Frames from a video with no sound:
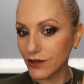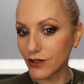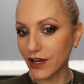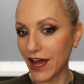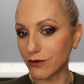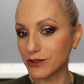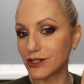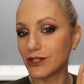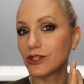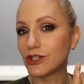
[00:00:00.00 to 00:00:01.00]
Look how
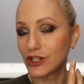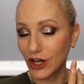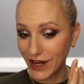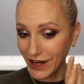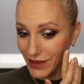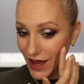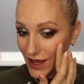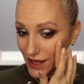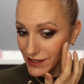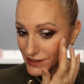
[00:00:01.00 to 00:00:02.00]
stunning that
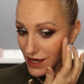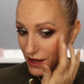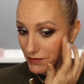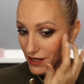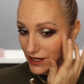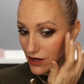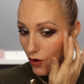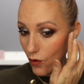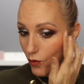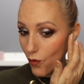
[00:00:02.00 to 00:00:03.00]
is. I mean,
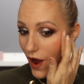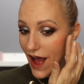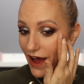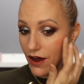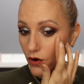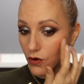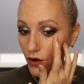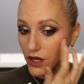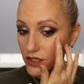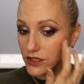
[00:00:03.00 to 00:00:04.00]

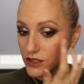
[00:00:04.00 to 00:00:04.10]
wow.